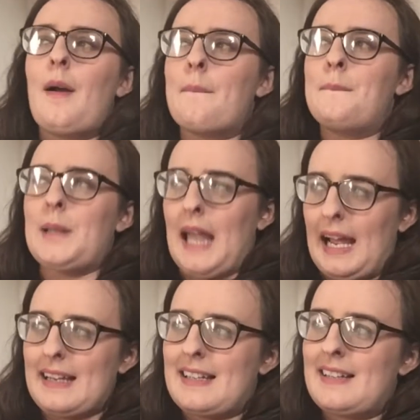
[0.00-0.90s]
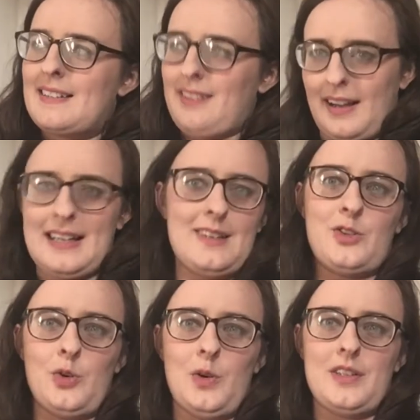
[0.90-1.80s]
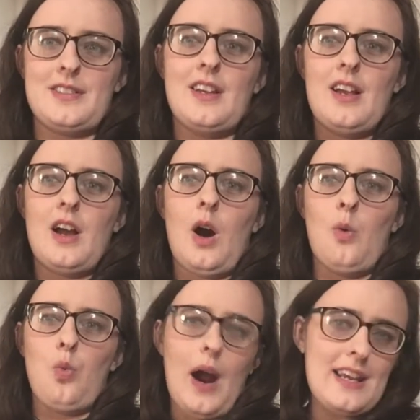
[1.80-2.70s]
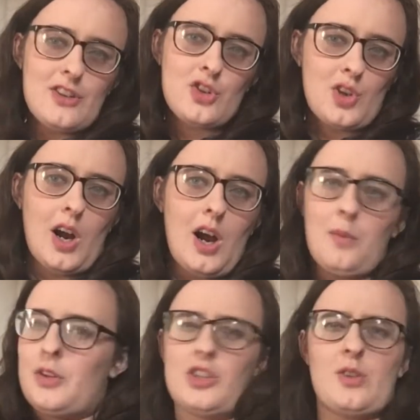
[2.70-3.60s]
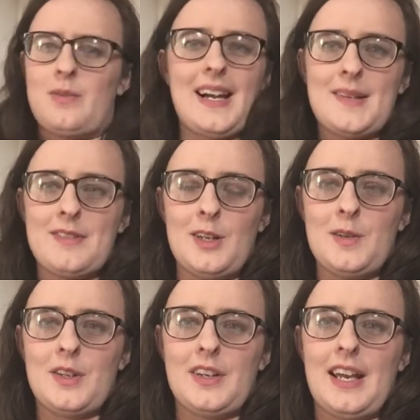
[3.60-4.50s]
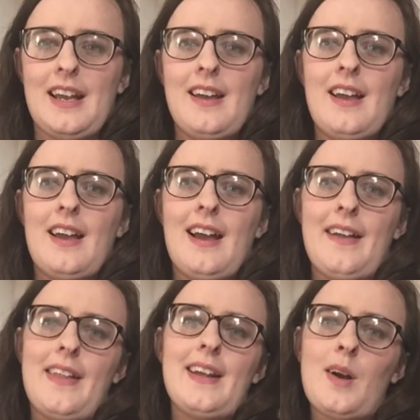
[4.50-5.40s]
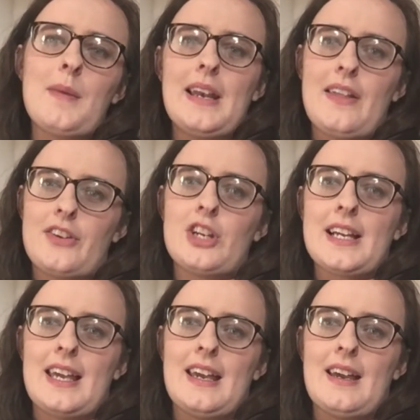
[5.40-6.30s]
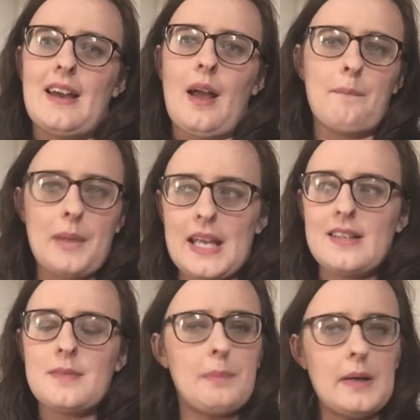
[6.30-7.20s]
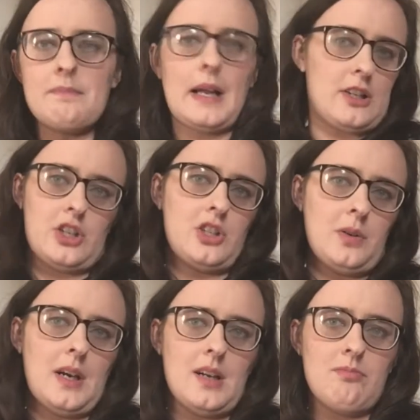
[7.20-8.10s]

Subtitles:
black cycling shorts, a white shirt with just a random slogan on it, and then I got my leather jacket and pinned button badges to it.